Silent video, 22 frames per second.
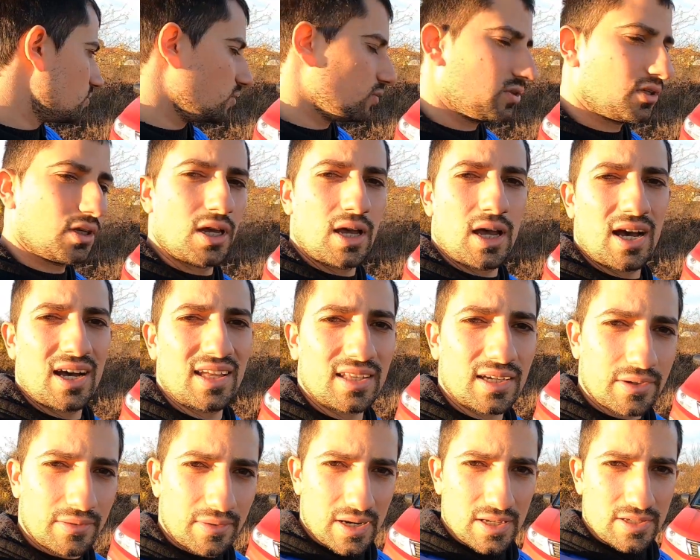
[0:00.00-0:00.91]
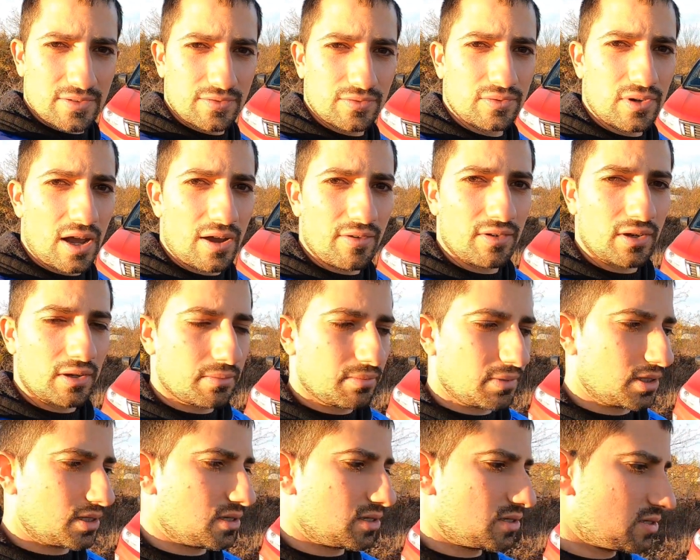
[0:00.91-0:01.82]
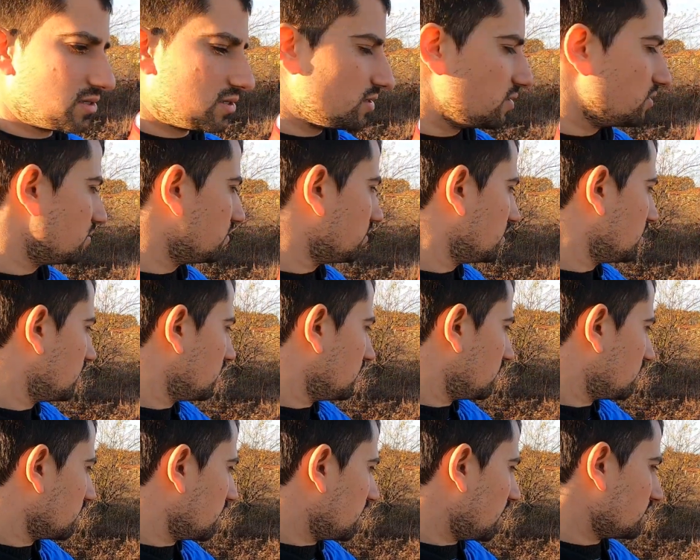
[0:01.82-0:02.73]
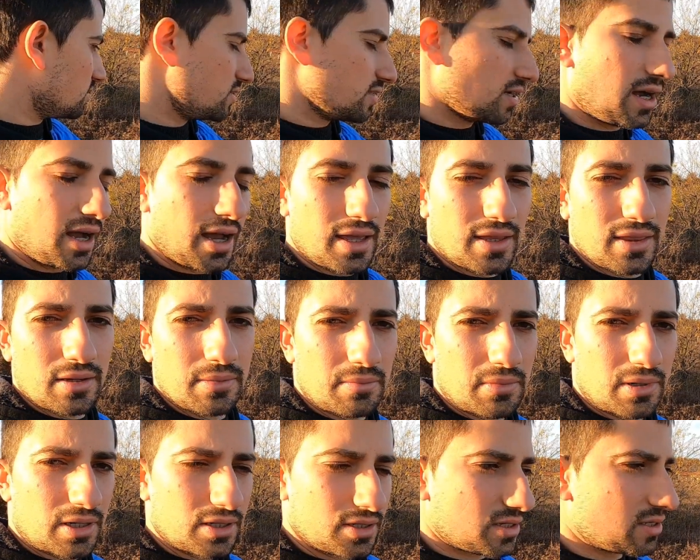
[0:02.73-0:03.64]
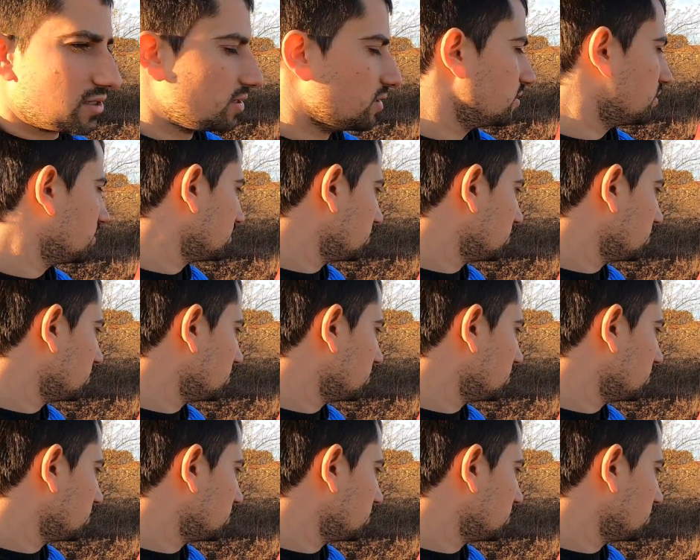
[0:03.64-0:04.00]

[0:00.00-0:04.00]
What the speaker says: not an aggressive driving, but it still got high numbers